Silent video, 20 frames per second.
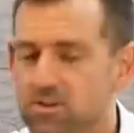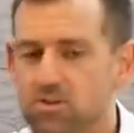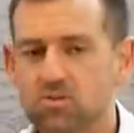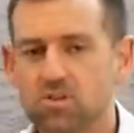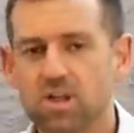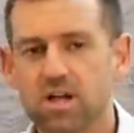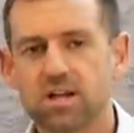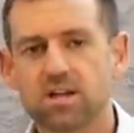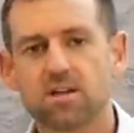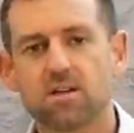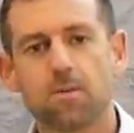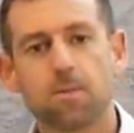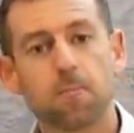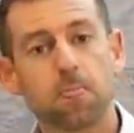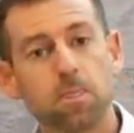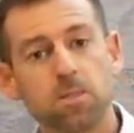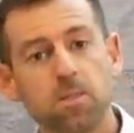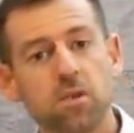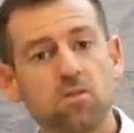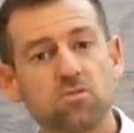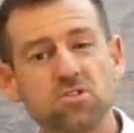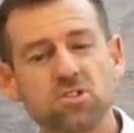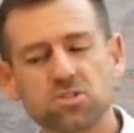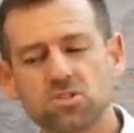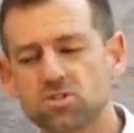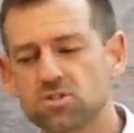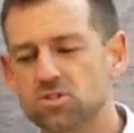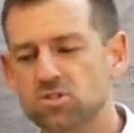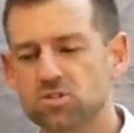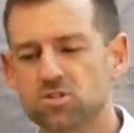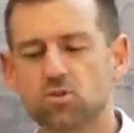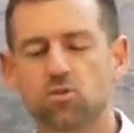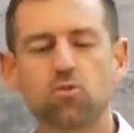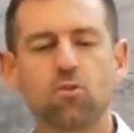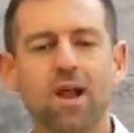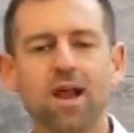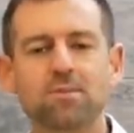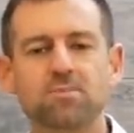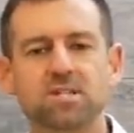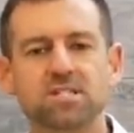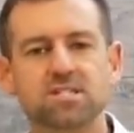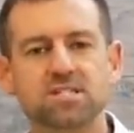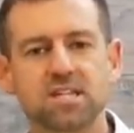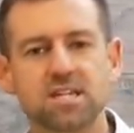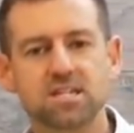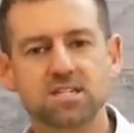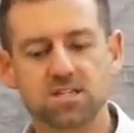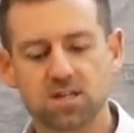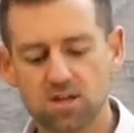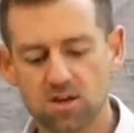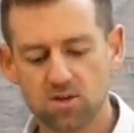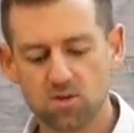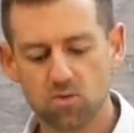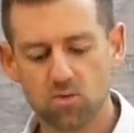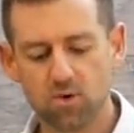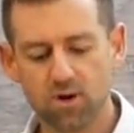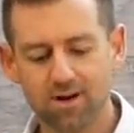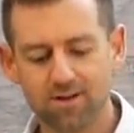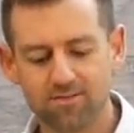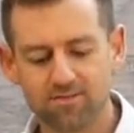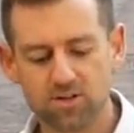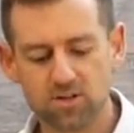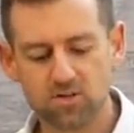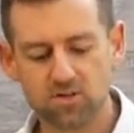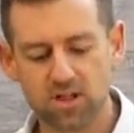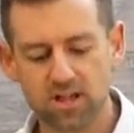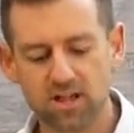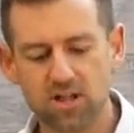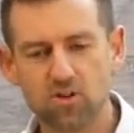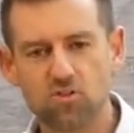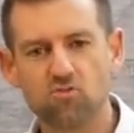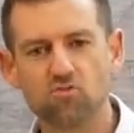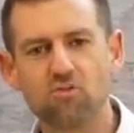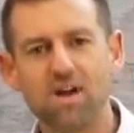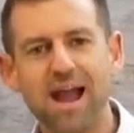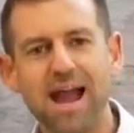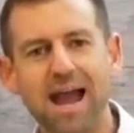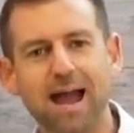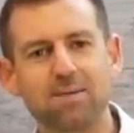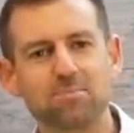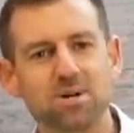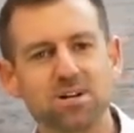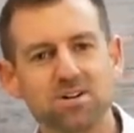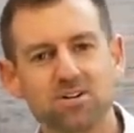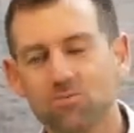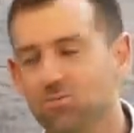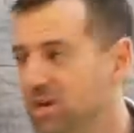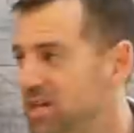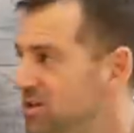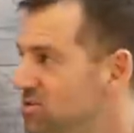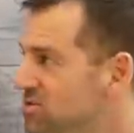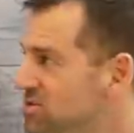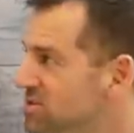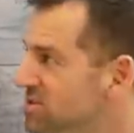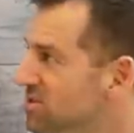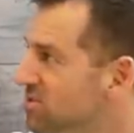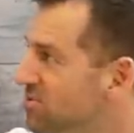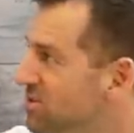you like." No, just just grab a seat wherever you like. Grab. We use